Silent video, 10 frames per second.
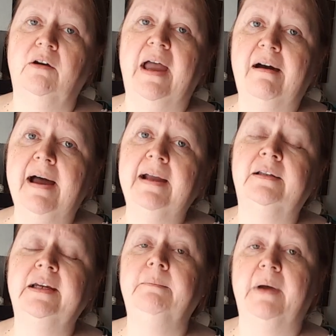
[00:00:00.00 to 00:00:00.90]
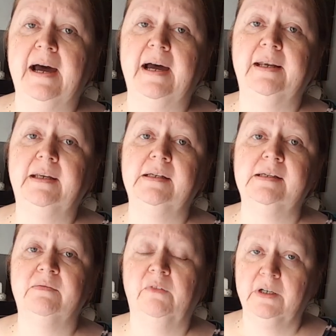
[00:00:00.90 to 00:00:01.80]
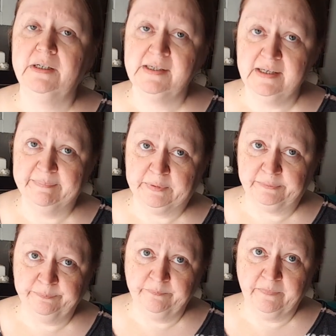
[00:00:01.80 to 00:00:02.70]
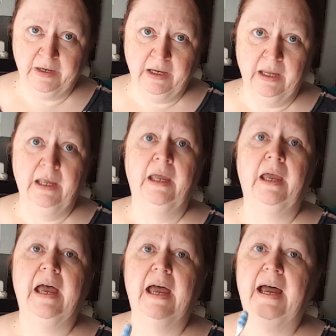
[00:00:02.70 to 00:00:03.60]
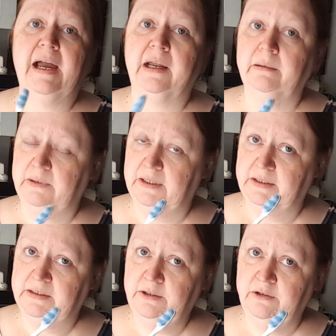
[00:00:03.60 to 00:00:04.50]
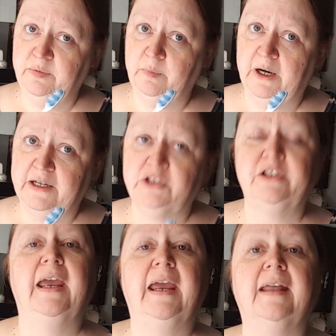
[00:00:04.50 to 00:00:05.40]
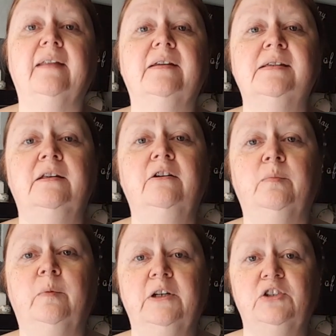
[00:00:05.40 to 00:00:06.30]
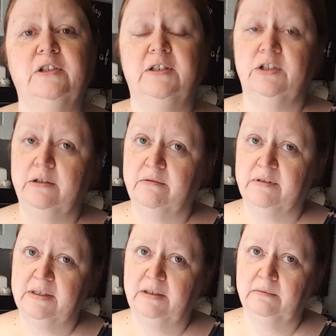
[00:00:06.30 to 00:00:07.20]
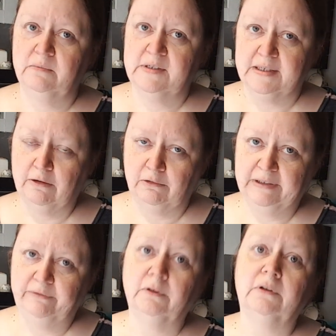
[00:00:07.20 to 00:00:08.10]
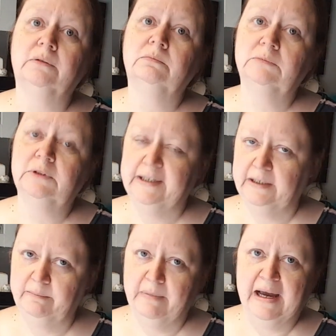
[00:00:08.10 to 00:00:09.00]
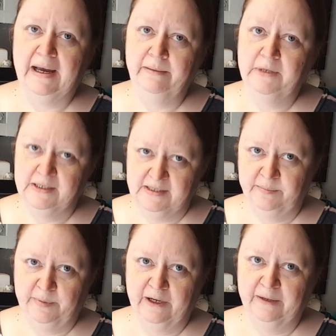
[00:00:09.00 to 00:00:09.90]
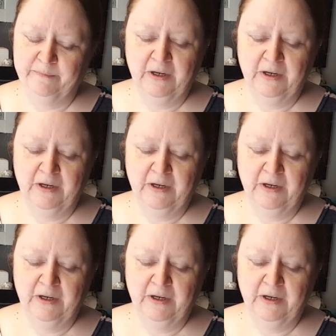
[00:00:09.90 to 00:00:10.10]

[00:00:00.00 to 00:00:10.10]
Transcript: how I clean mine is very simple. I get a toothbrush, and this toothbrush is used solely for cleaning my Instapot.